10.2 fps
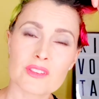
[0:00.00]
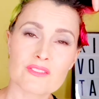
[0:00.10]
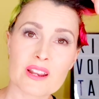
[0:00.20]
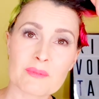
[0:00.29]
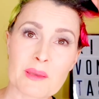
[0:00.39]
For the
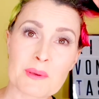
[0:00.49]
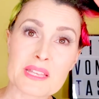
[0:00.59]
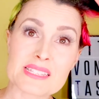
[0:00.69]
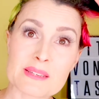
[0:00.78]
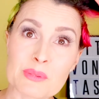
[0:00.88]
front, I'm keeping
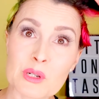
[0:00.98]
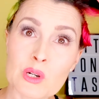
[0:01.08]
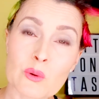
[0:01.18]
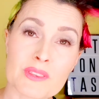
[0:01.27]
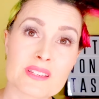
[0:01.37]
it
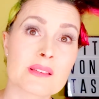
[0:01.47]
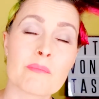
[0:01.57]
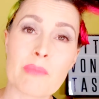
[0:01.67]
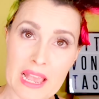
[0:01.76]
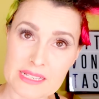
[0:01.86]
simple with just a
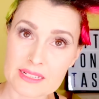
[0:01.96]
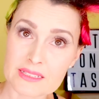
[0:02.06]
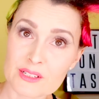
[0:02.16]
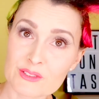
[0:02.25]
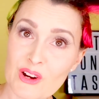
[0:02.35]
basic little